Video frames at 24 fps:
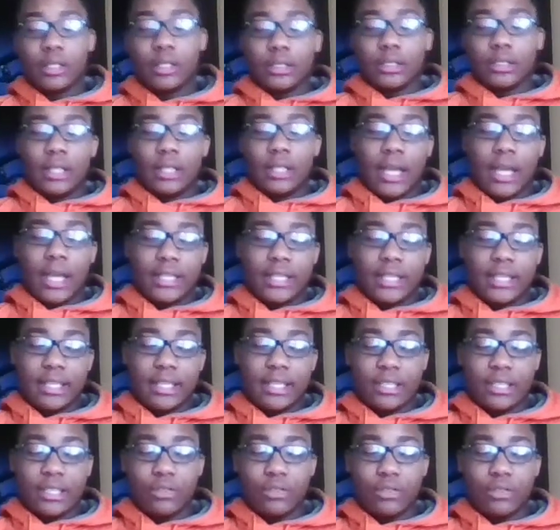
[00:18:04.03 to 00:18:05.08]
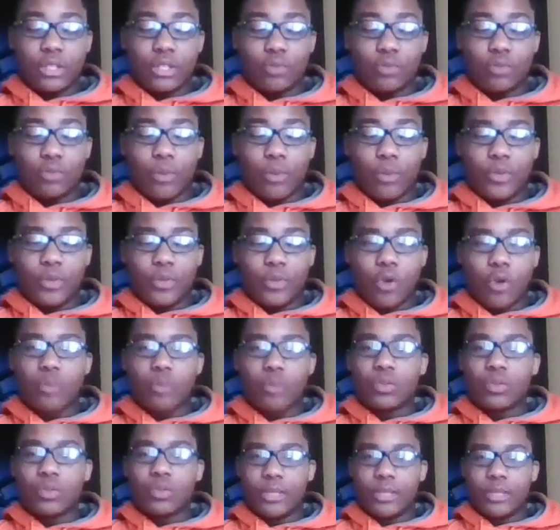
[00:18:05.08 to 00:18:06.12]
like I said, this uses rubber dome
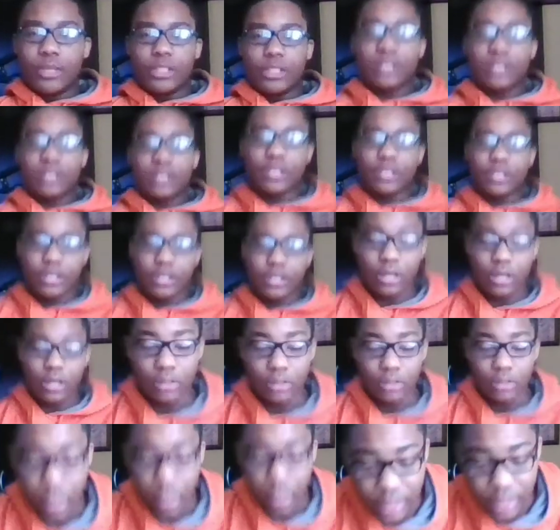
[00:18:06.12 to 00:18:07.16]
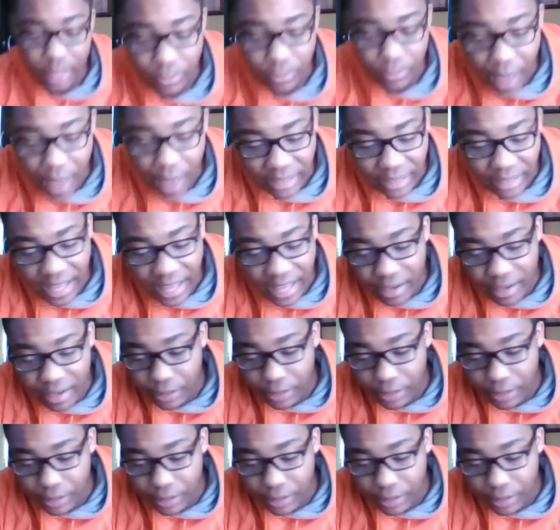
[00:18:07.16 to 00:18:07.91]
switches, so it's the fact that